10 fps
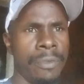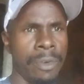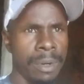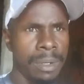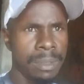
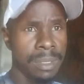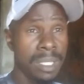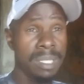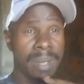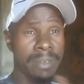phone.
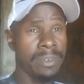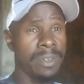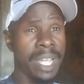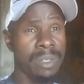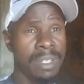This is my
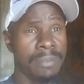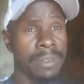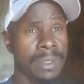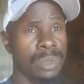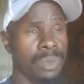phone. I use a
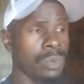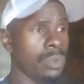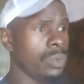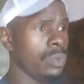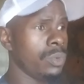phone
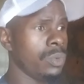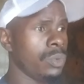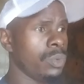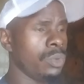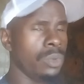to
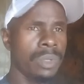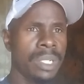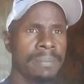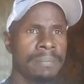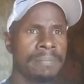
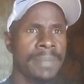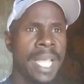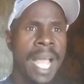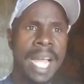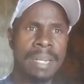shoot,
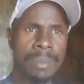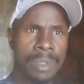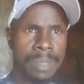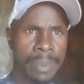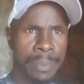and
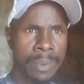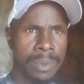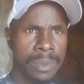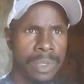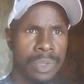most people
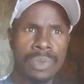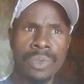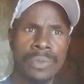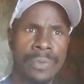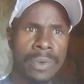
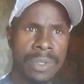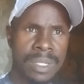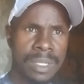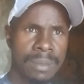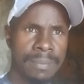use
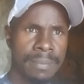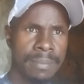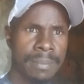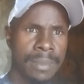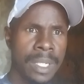phones
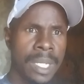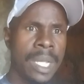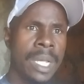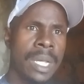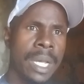
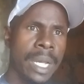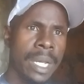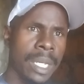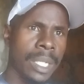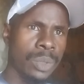
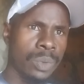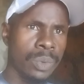to